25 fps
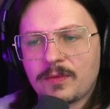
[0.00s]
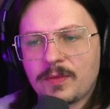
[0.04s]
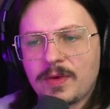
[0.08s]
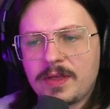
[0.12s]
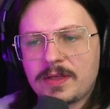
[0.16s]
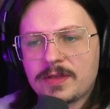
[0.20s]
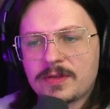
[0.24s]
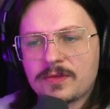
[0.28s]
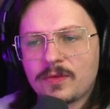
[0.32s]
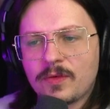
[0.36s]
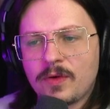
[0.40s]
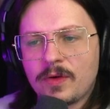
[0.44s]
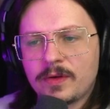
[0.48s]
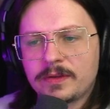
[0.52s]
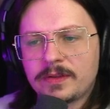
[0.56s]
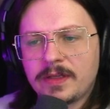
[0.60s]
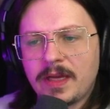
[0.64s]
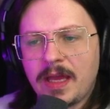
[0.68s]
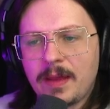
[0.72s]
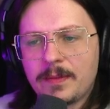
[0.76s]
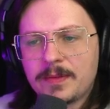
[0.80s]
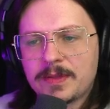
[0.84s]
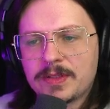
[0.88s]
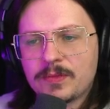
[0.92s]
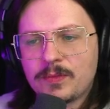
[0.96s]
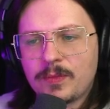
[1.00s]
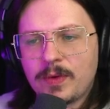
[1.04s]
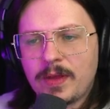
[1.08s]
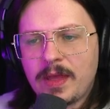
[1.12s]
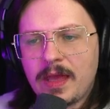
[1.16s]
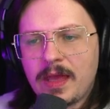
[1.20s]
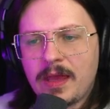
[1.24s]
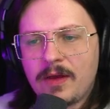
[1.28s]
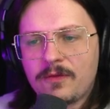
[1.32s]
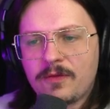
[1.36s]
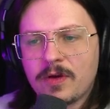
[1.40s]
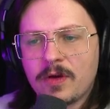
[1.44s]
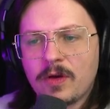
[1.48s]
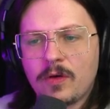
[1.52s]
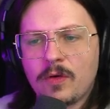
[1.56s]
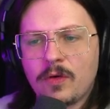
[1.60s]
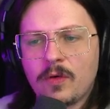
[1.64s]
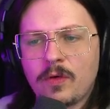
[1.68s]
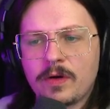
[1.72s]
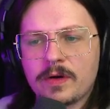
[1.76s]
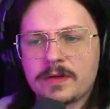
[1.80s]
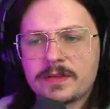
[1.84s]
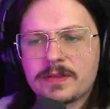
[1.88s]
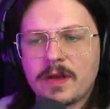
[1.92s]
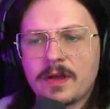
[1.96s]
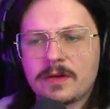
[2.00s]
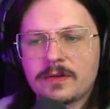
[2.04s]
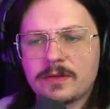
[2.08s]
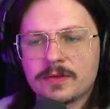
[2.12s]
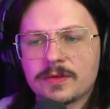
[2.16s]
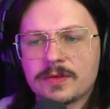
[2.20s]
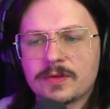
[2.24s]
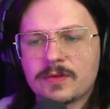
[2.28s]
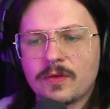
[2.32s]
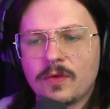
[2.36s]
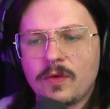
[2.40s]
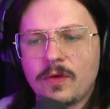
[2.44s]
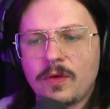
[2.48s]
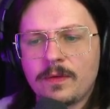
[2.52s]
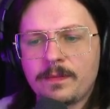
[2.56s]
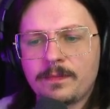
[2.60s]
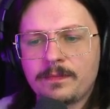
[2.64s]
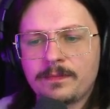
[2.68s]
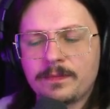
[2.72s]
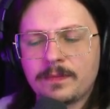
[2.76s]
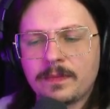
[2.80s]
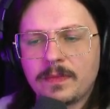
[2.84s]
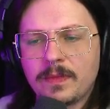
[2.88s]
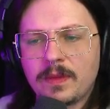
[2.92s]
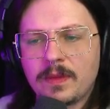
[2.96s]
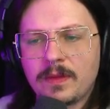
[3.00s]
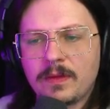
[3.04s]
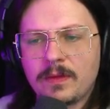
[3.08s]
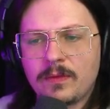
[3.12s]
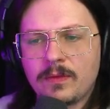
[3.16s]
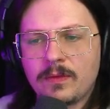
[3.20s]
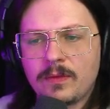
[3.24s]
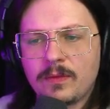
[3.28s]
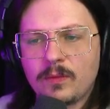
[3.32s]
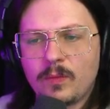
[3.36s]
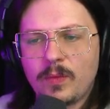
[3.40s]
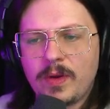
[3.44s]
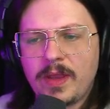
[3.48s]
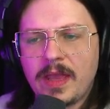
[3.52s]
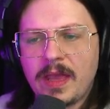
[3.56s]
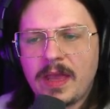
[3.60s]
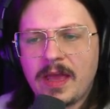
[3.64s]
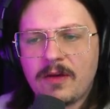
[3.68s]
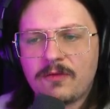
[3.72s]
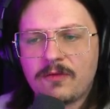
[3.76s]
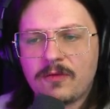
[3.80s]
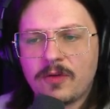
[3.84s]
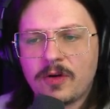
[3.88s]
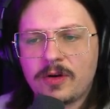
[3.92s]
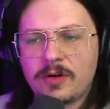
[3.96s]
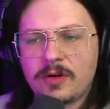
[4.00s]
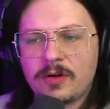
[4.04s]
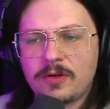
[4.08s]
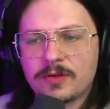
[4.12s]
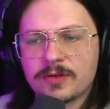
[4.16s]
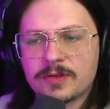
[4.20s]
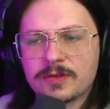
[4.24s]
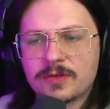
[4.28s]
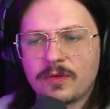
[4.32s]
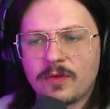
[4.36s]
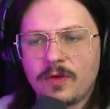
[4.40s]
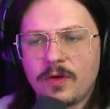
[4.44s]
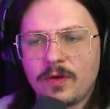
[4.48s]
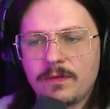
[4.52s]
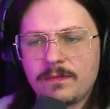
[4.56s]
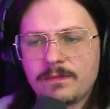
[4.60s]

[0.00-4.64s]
scroll types. We have horizontal scroll, we have vertical scroll,